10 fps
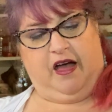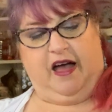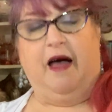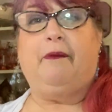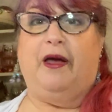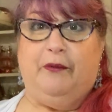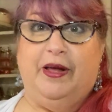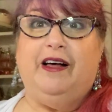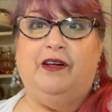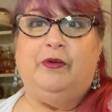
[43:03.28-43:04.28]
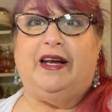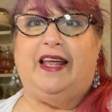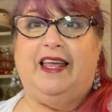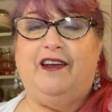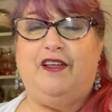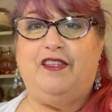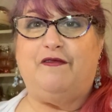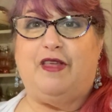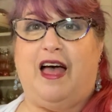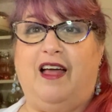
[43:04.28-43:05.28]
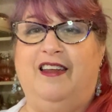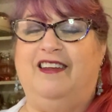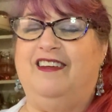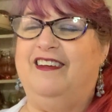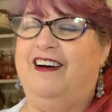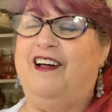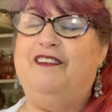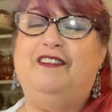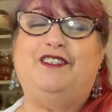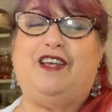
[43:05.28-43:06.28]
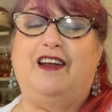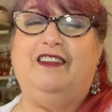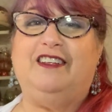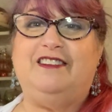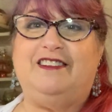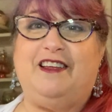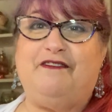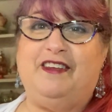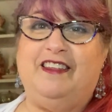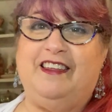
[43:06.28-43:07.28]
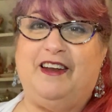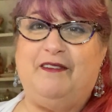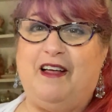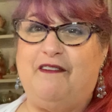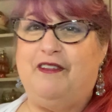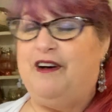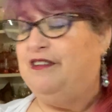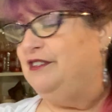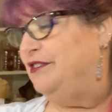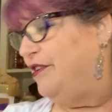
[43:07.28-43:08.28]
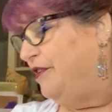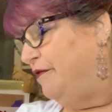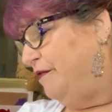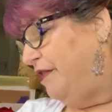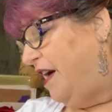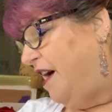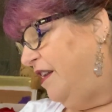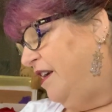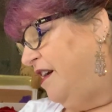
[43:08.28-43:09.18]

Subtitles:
I will when I get all of that, all of the Chatelaine stuff in, then I will have the haul to show you for that.